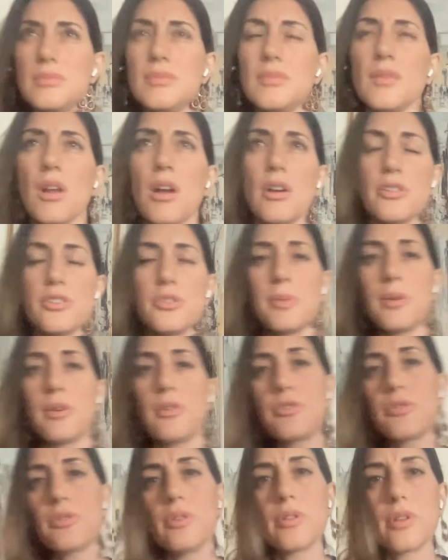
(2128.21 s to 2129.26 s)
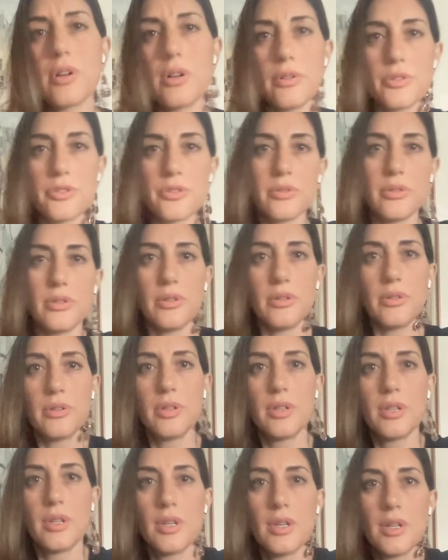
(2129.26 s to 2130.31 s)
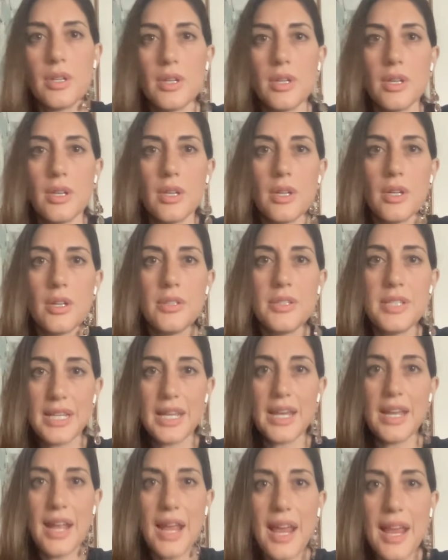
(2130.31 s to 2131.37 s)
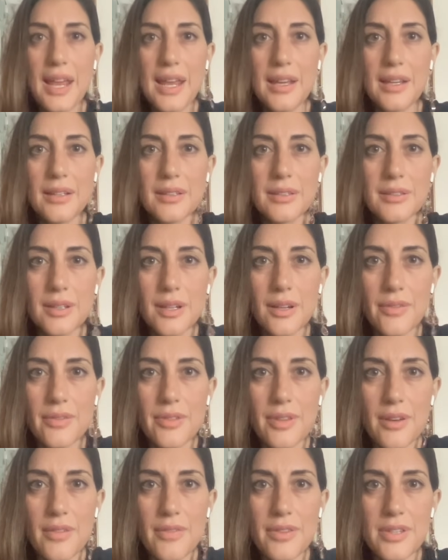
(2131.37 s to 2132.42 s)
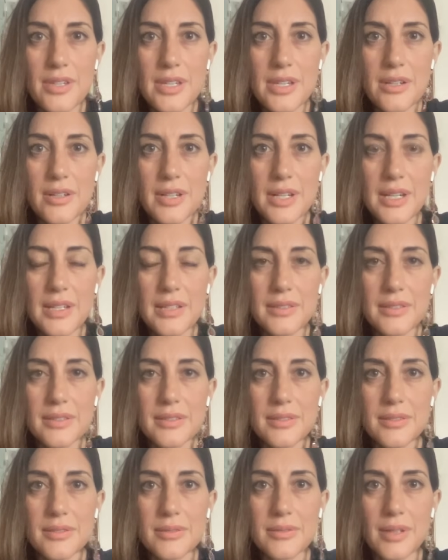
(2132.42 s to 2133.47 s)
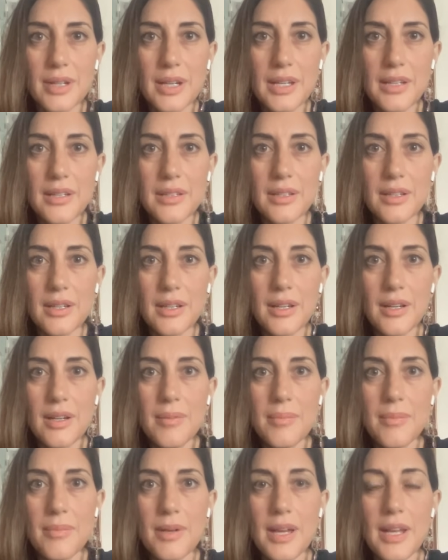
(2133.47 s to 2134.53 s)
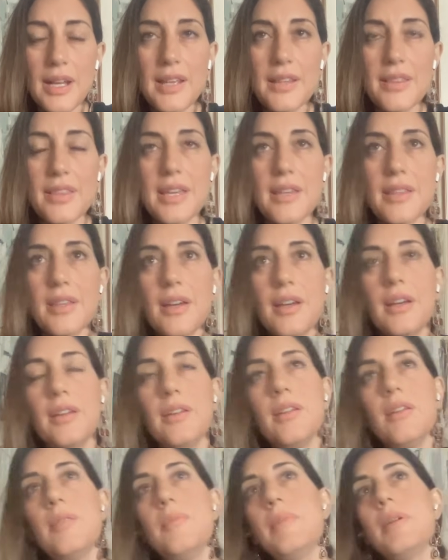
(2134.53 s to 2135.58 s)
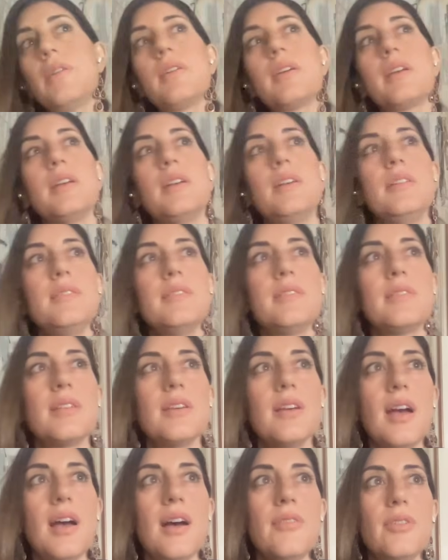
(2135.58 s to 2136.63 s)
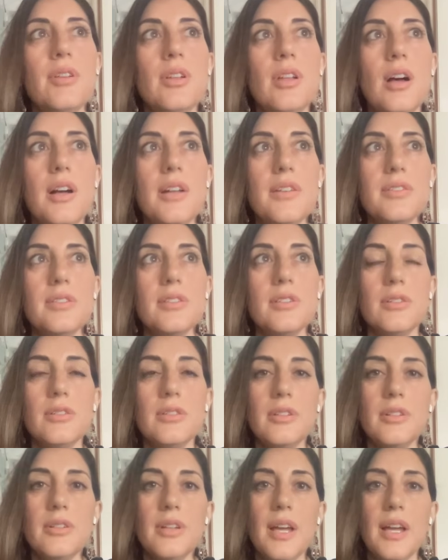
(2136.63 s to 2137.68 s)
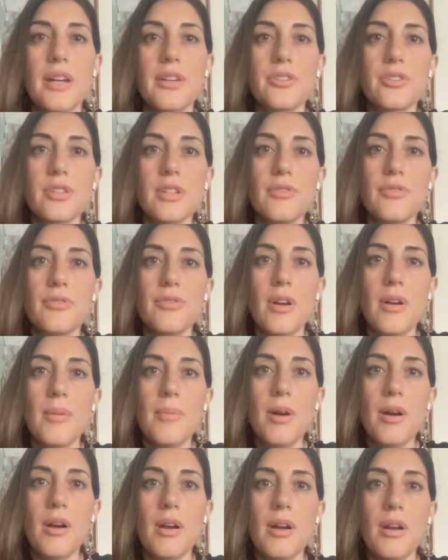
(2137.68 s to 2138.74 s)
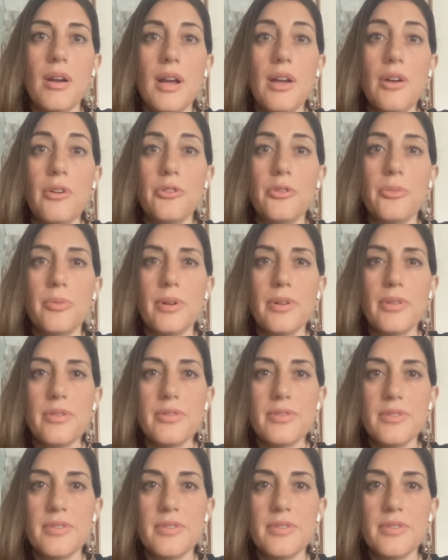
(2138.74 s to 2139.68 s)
our spiritual and cultural DNA of the Near East, right? And I think that Americans have a lot to learn actually from our elder brothers and